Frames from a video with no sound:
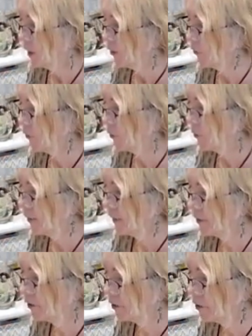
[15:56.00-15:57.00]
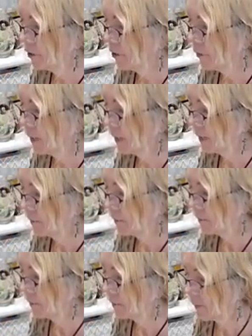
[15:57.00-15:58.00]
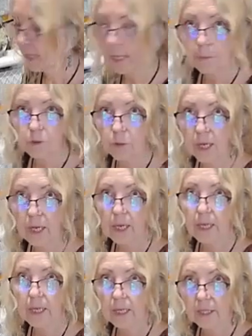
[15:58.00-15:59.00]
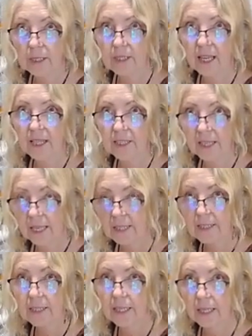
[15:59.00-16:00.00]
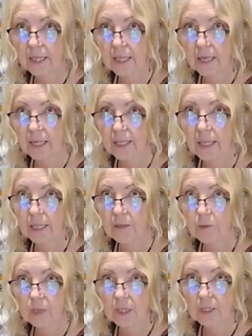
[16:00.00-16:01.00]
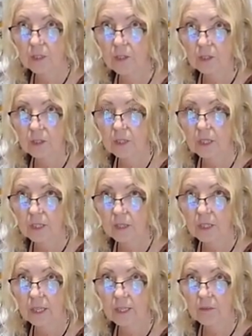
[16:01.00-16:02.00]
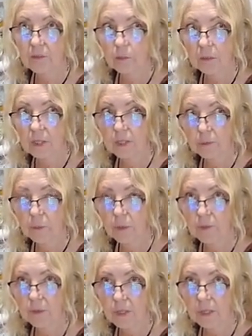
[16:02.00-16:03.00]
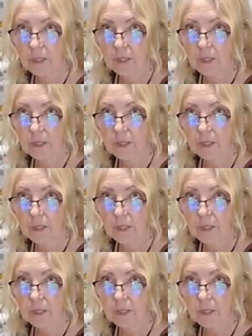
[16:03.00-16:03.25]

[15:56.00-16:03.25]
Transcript: you're going to keep trying it and tasting it, and then when it starts to get like where it's perfectly